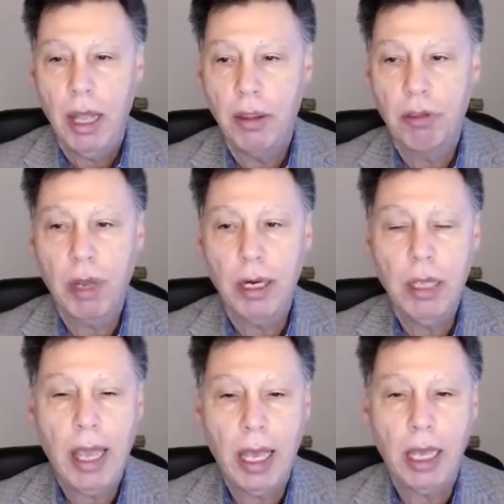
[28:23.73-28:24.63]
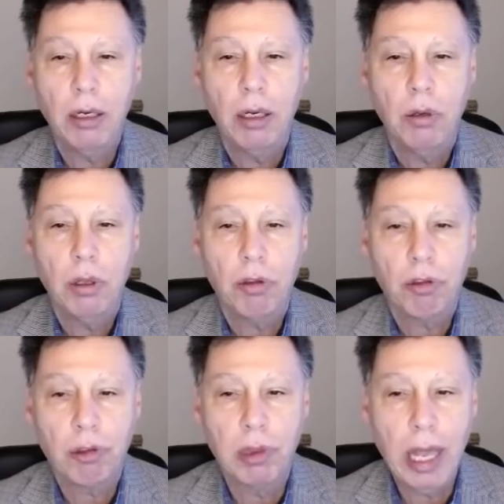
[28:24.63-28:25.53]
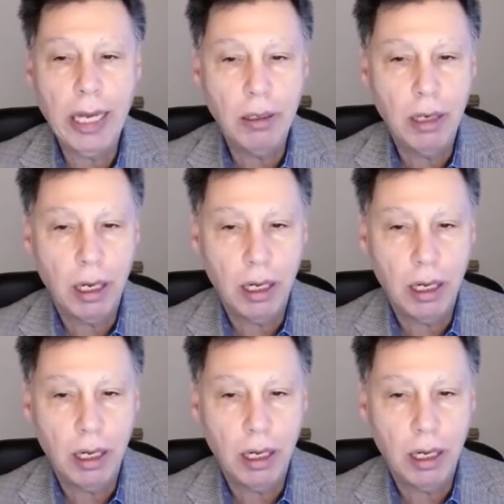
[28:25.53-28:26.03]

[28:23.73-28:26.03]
The study had slight